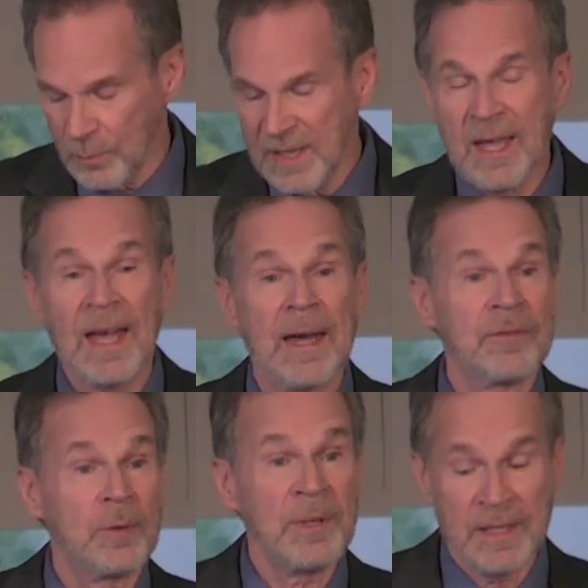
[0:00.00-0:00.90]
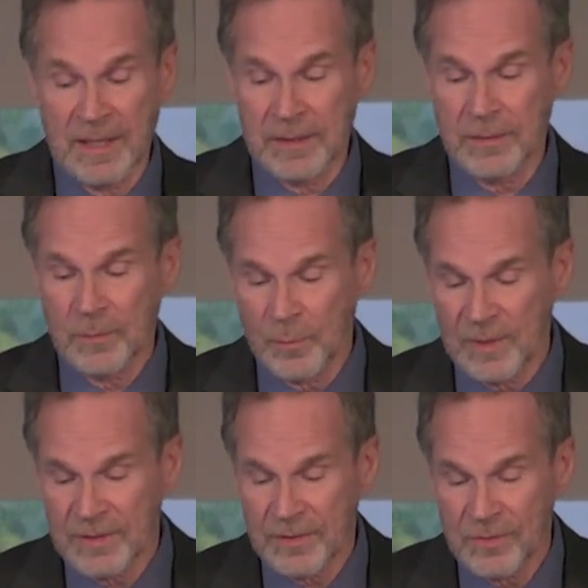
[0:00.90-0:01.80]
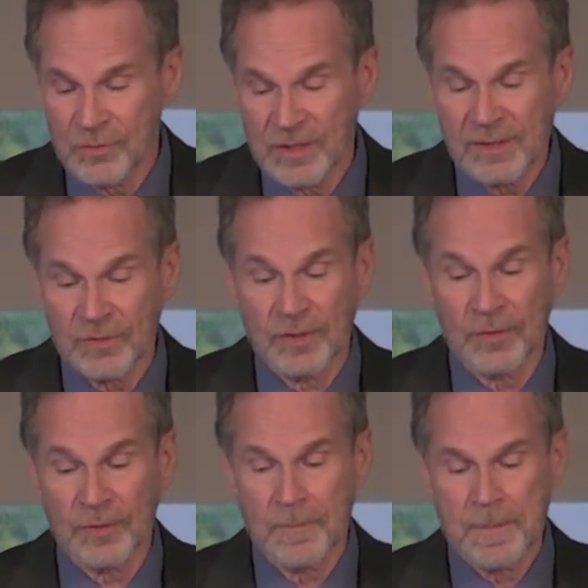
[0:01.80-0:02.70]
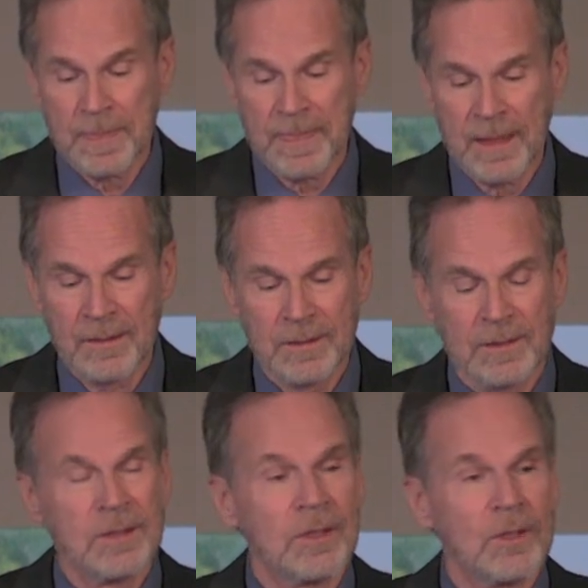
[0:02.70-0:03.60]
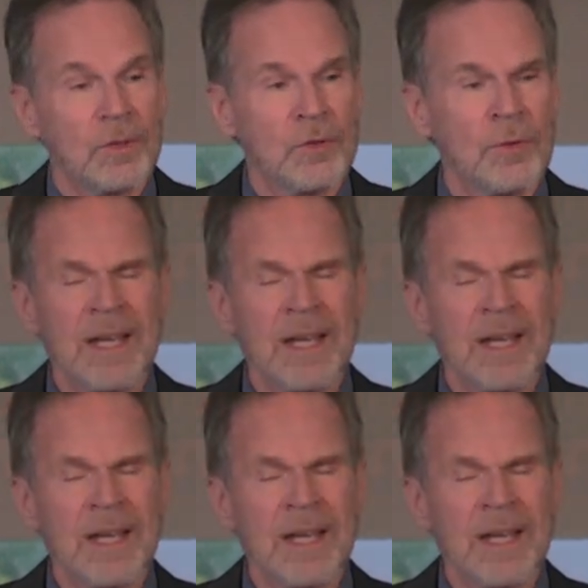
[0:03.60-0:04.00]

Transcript: we have to begin with Genesis. So that